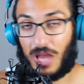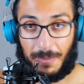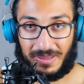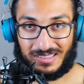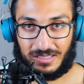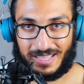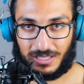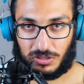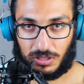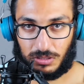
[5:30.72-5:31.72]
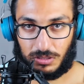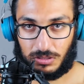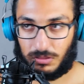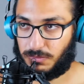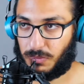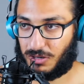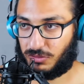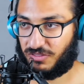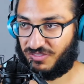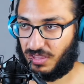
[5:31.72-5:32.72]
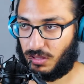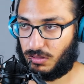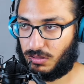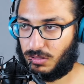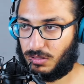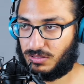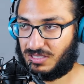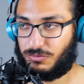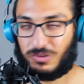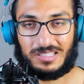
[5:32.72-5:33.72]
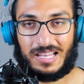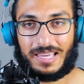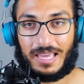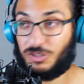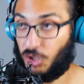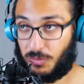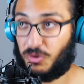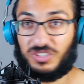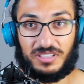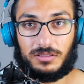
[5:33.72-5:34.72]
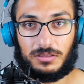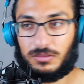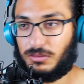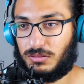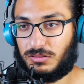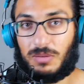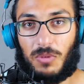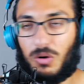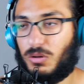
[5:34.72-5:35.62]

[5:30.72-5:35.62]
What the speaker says: happen in the next part of the video and see if we can like interpret it somehow.